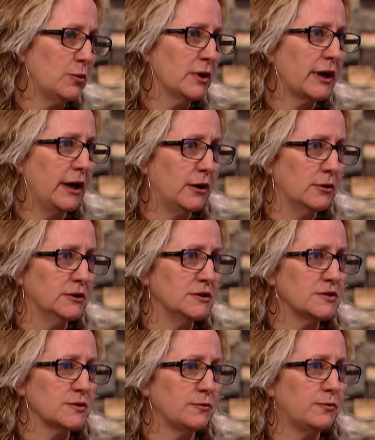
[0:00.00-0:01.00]
work
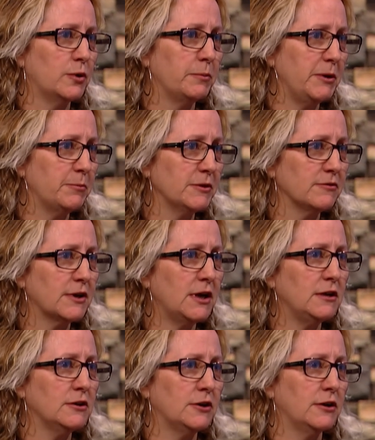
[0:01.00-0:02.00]
hours for people of
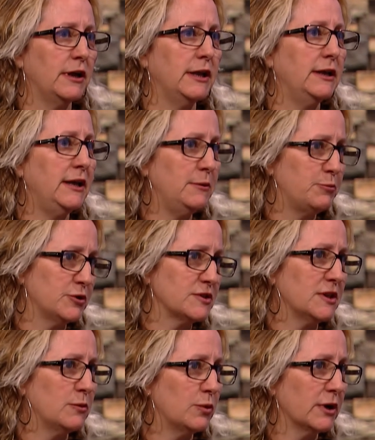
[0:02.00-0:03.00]
color and
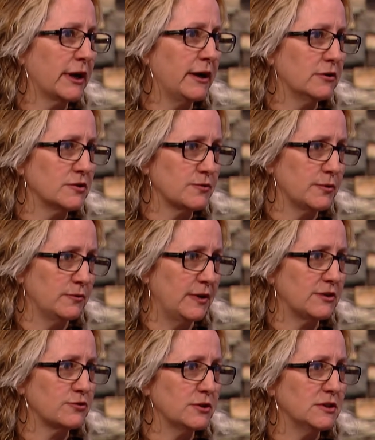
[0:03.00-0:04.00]
8% work hours for
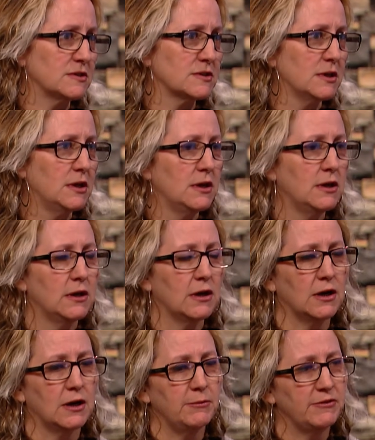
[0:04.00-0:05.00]
veterans.
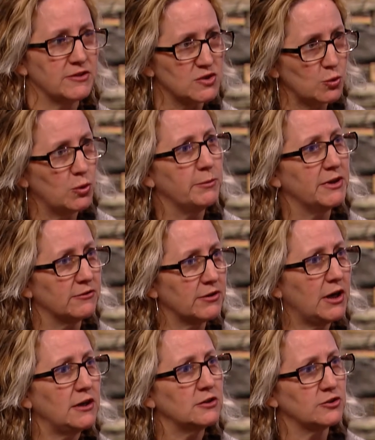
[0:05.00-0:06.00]
Um, if it's a woman of
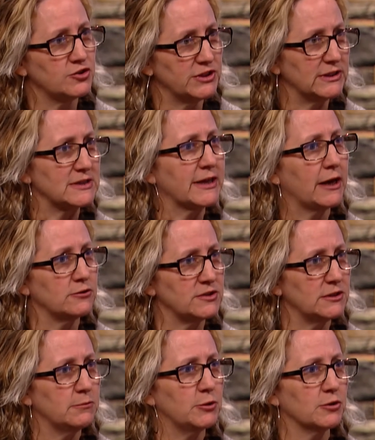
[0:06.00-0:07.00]
color, she gets
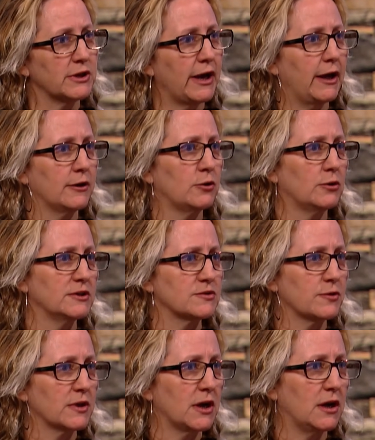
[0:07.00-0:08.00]
counted in both categories
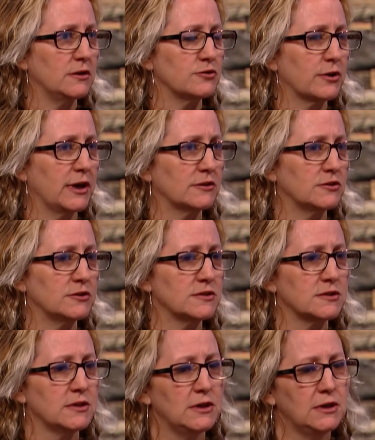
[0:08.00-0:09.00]
for the
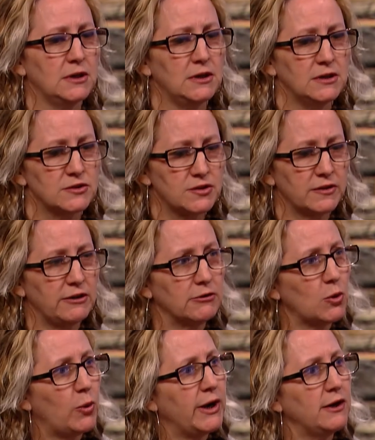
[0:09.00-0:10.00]
contractors. So they
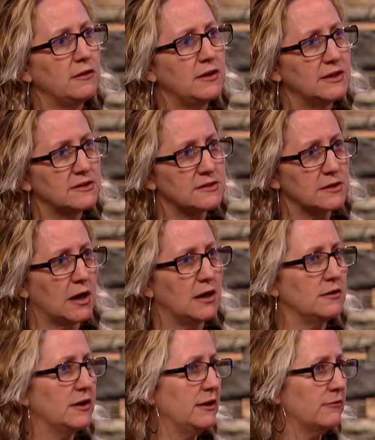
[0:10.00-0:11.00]
required this,
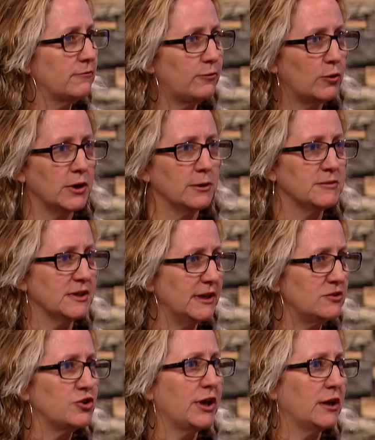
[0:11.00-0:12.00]
they informed and
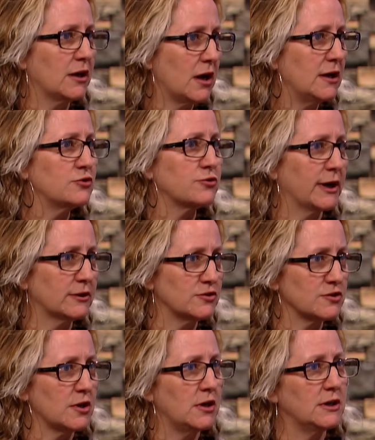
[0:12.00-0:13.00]
educated
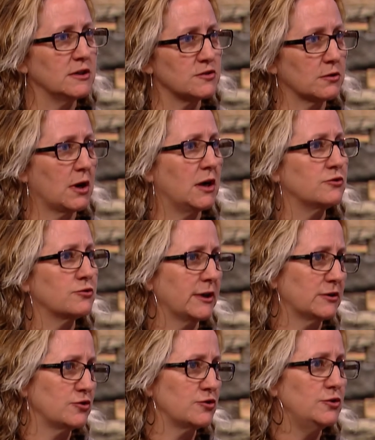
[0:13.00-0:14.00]
contractors on it so
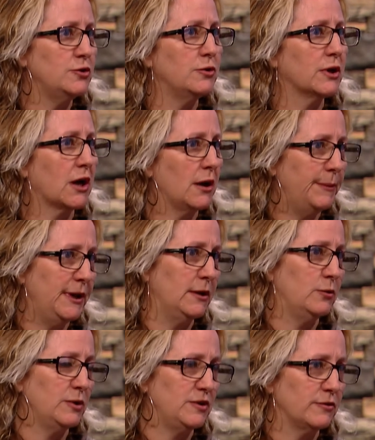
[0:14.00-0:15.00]
contractors knew to come in with